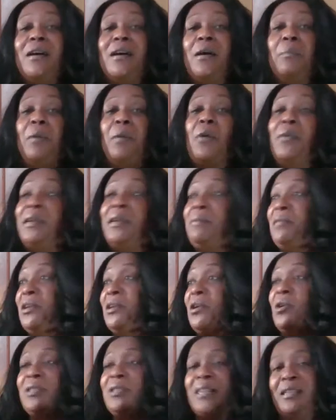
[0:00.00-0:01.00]
But when him they
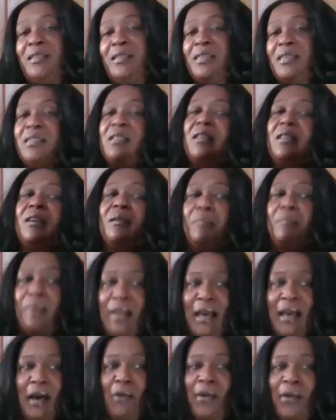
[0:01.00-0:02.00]
go and taste like a
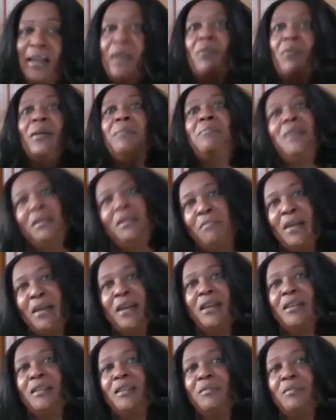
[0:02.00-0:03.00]
blow one, and when me
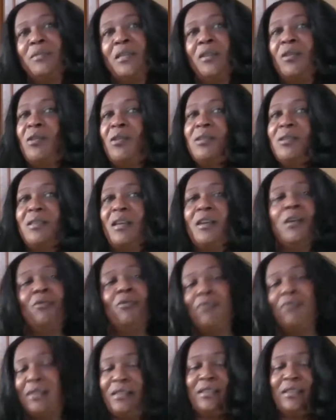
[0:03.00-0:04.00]
make it, him said, no, sir, your
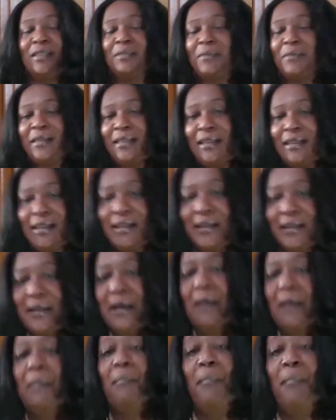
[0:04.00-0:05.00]
one tastes better.
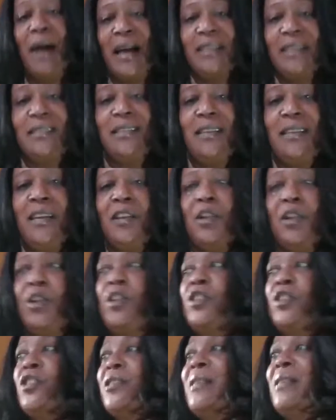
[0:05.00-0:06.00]
But,
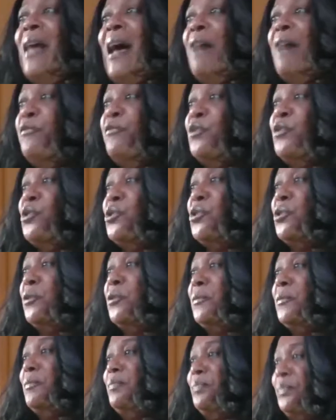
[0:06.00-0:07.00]
you just have to
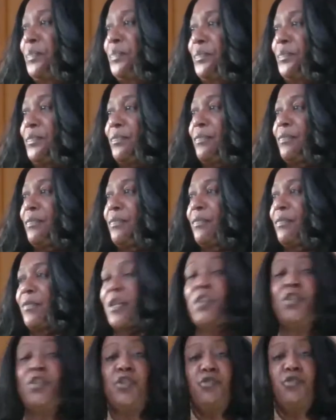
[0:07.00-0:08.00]

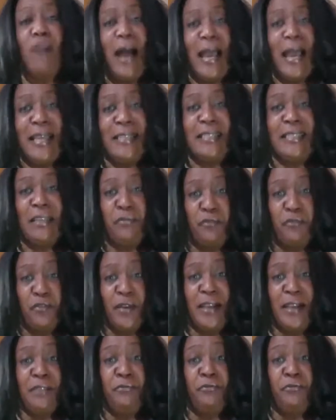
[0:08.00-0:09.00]
try
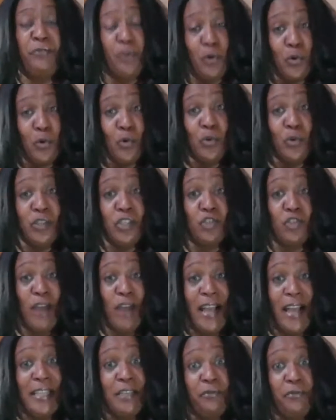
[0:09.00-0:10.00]
different foods,
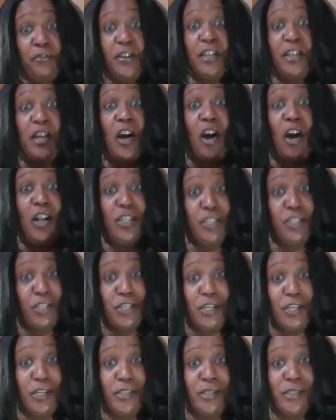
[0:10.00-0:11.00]
try different
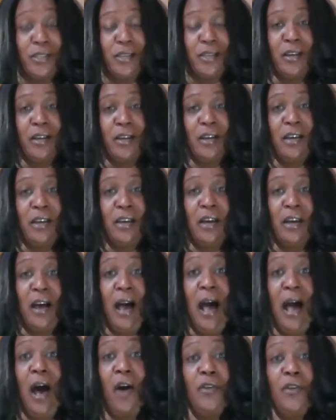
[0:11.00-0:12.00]
cultures.
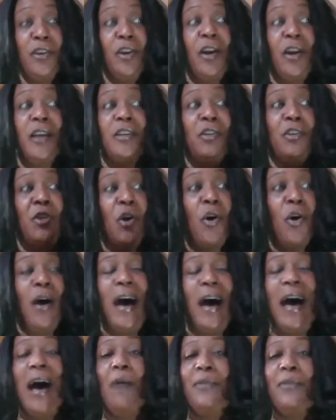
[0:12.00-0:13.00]
How you going to know
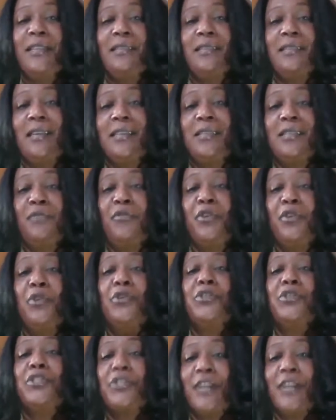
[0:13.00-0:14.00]
how it tastes if you
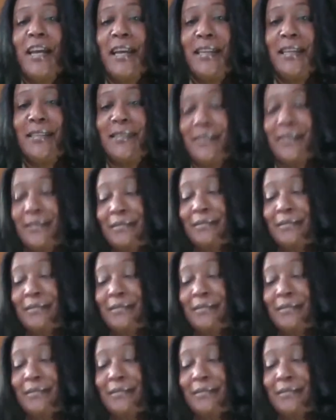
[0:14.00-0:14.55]
don't try it?